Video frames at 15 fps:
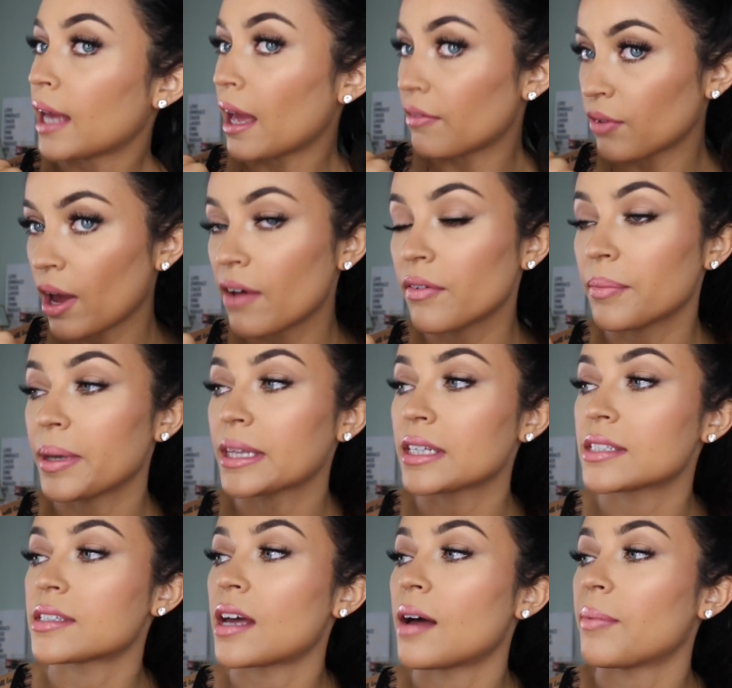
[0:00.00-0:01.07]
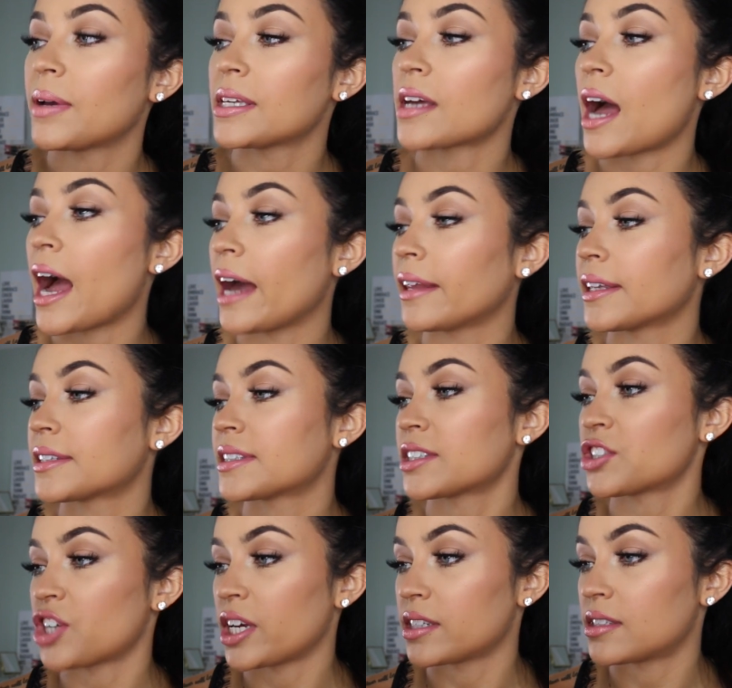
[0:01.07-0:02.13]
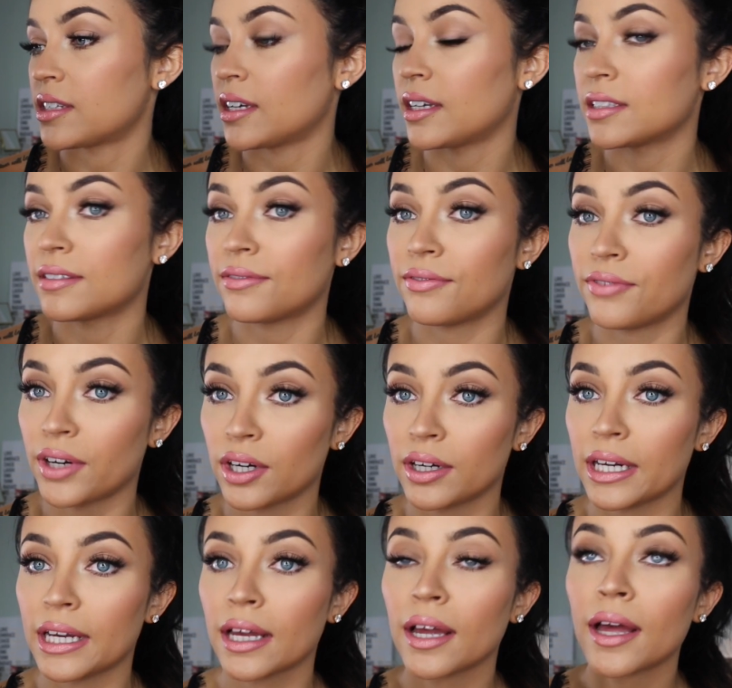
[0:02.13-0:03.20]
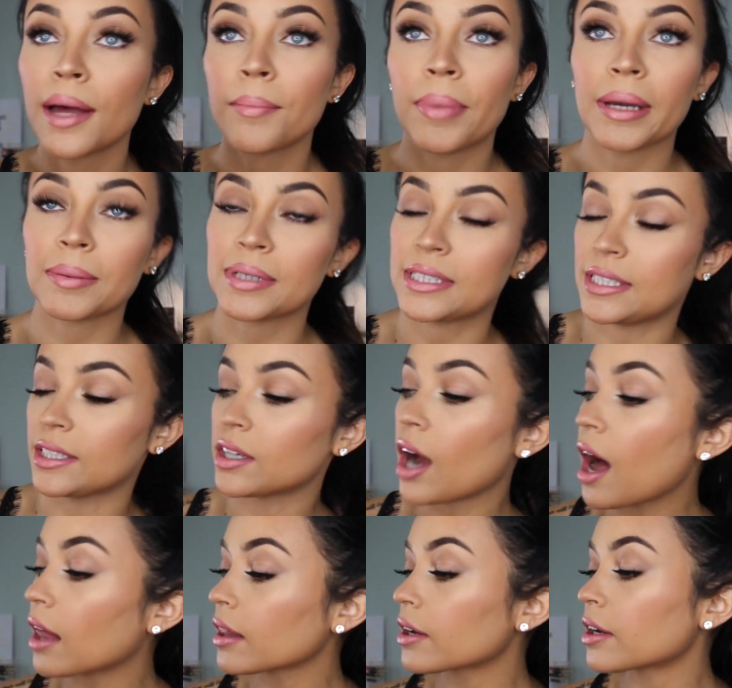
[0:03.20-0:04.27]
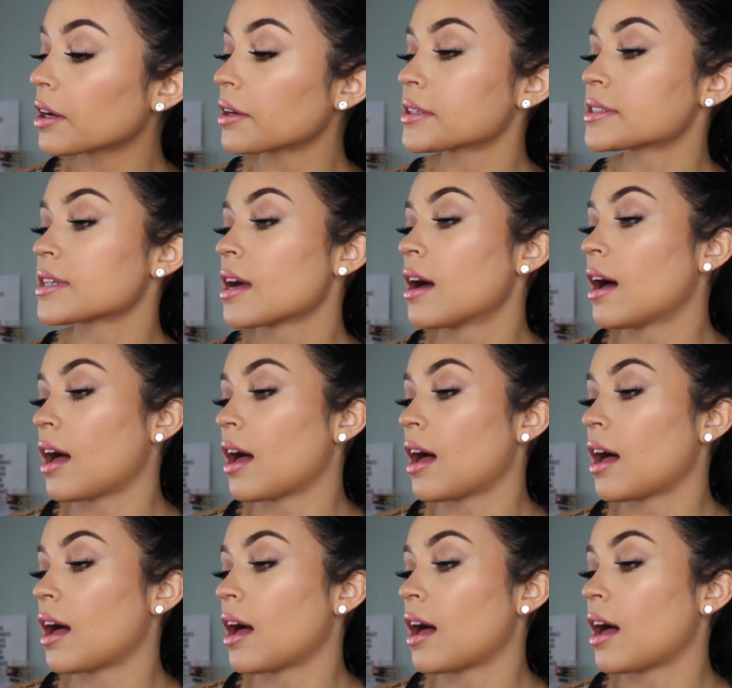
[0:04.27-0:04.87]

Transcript: If you haven't picked this up, I highly suggest it. It's very pigmented colors.